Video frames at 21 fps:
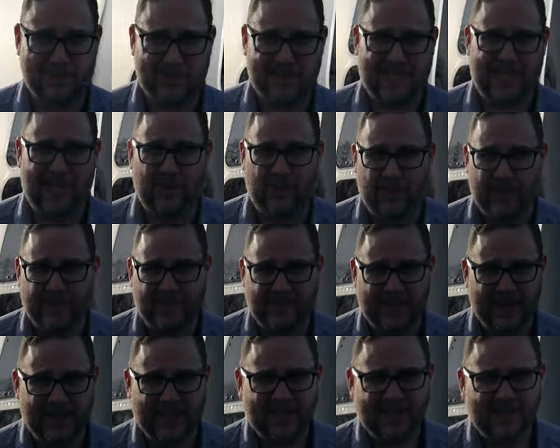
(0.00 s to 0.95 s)
style lift
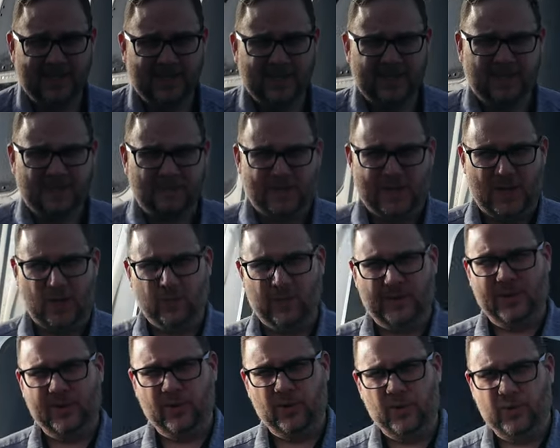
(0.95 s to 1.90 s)
kit that
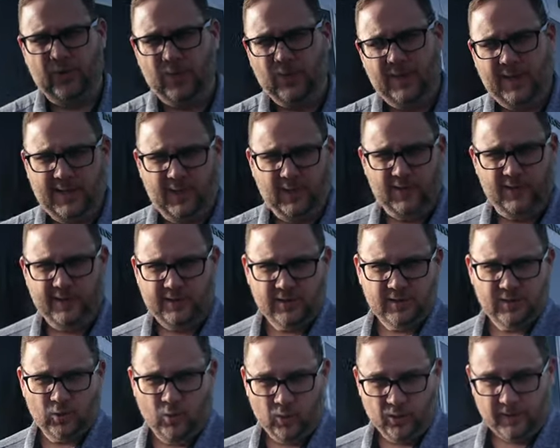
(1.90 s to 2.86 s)
we do here at the
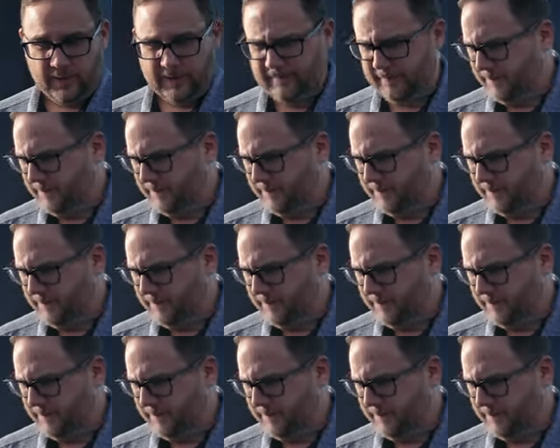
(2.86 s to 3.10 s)
store.